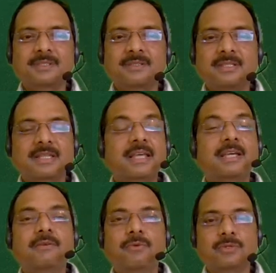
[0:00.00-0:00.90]
The
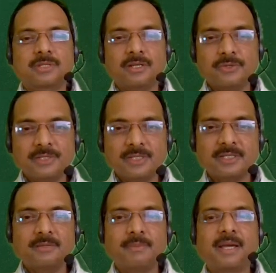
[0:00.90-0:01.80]
cycle was
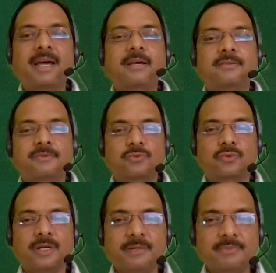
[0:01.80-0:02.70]
elucidated by Hans
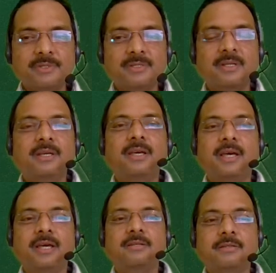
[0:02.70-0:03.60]
Krebs
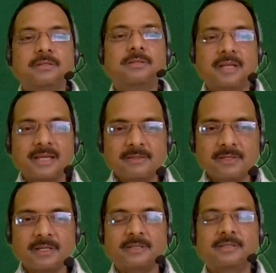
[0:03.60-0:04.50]
and Kurt
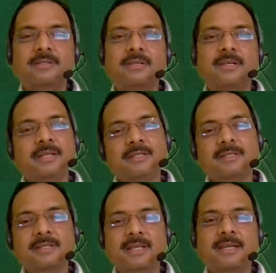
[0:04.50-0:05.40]
Hensleit. Hence,
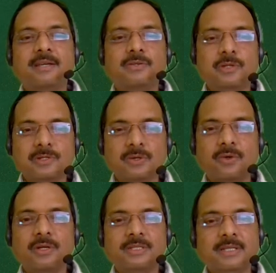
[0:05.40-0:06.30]
the cycle is also
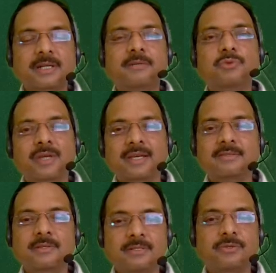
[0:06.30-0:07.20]
called as
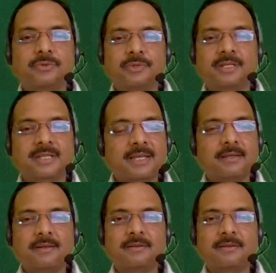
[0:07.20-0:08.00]
Krebs-Hensleit-Urea cycle.